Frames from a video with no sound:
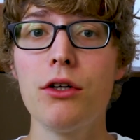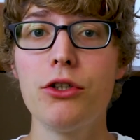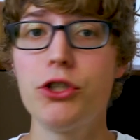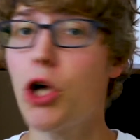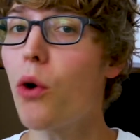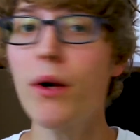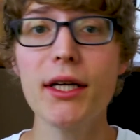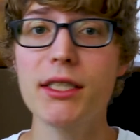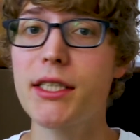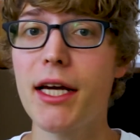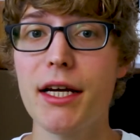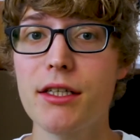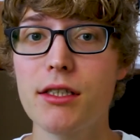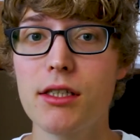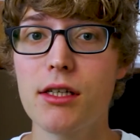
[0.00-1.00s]
don't
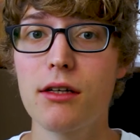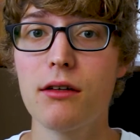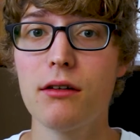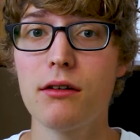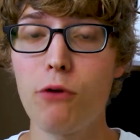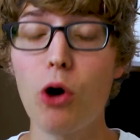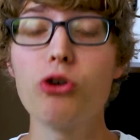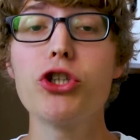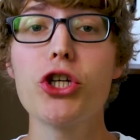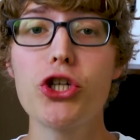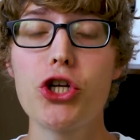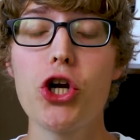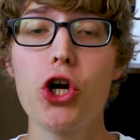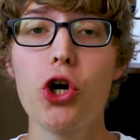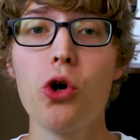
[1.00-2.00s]
exist. Frozen
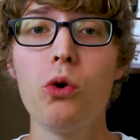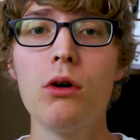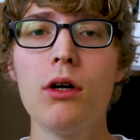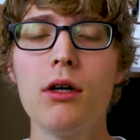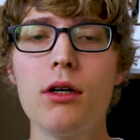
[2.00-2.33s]
2.